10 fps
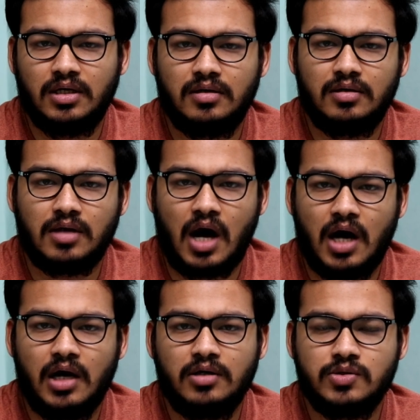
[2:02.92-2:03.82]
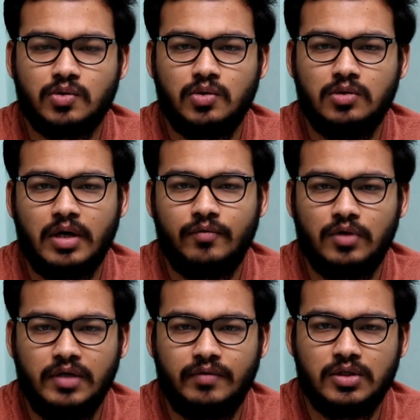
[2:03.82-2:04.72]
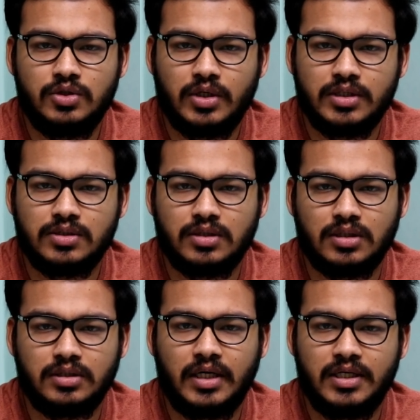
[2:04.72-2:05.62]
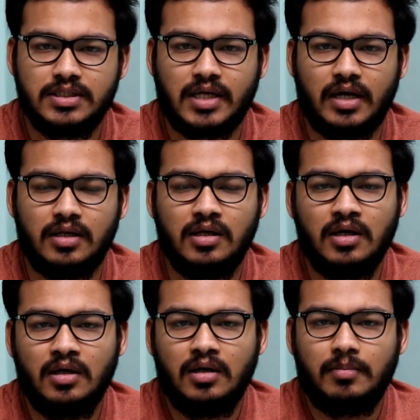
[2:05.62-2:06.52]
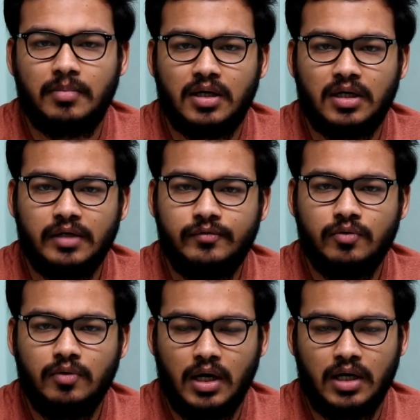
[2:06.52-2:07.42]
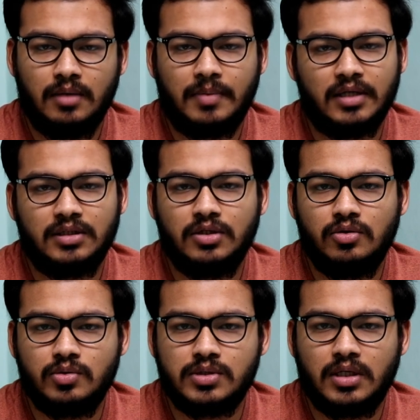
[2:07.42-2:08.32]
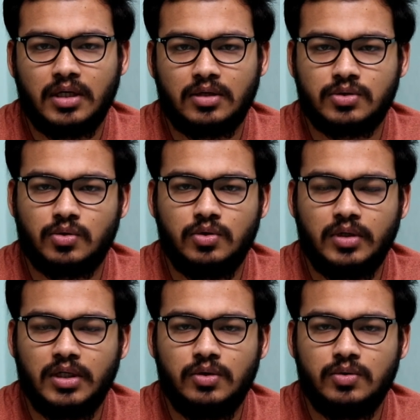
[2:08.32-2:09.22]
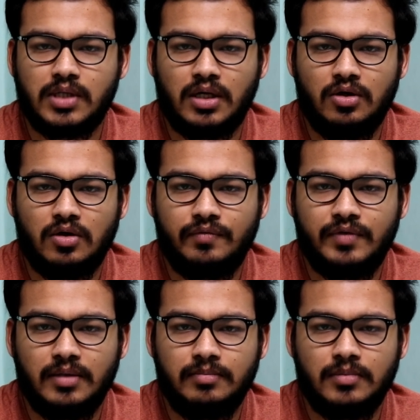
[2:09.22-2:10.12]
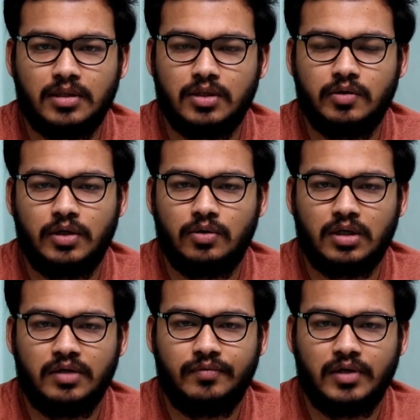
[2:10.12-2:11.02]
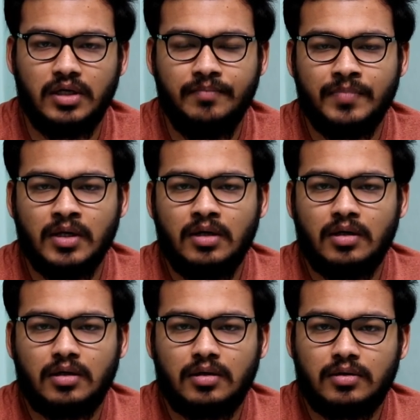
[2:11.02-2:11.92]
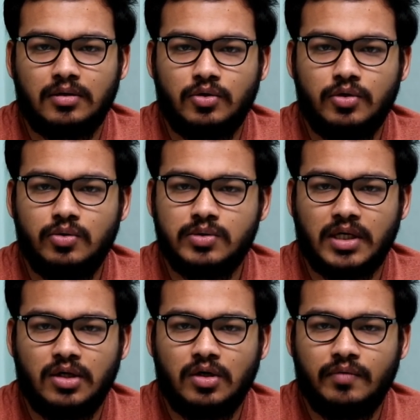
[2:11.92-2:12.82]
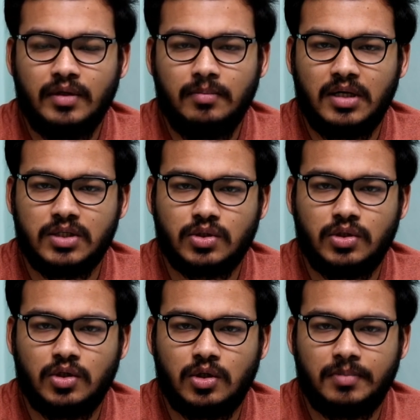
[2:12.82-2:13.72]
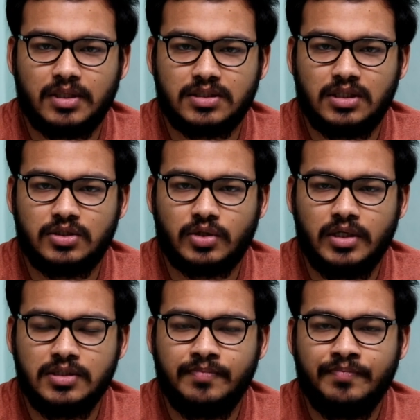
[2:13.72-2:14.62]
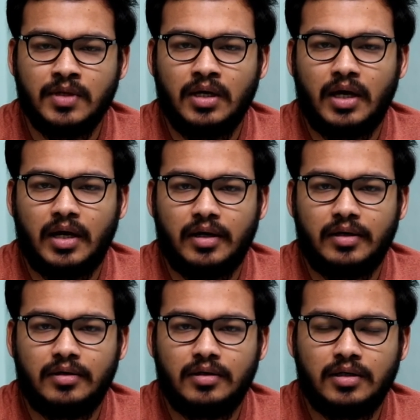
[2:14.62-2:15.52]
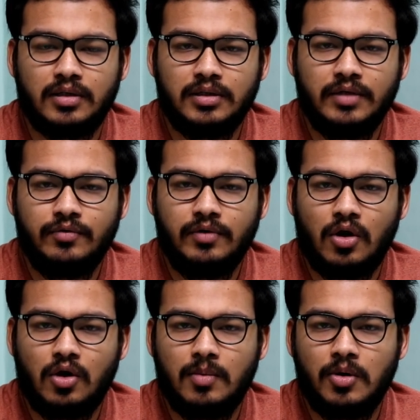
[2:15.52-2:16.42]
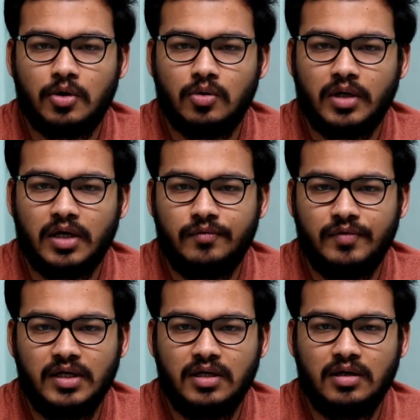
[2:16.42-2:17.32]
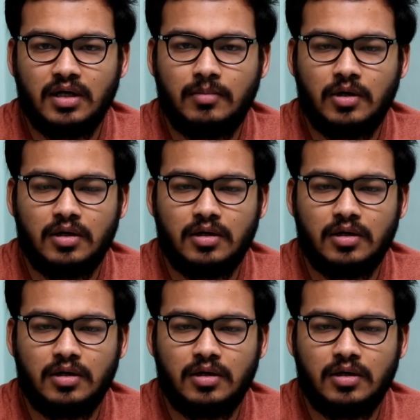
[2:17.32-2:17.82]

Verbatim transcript: in R, so you have only one choice, that is Kaggle. But if you are a Python user, so you can use any of them. You are totally free to use any of them based on your personal choice. And if you talk about look and feel of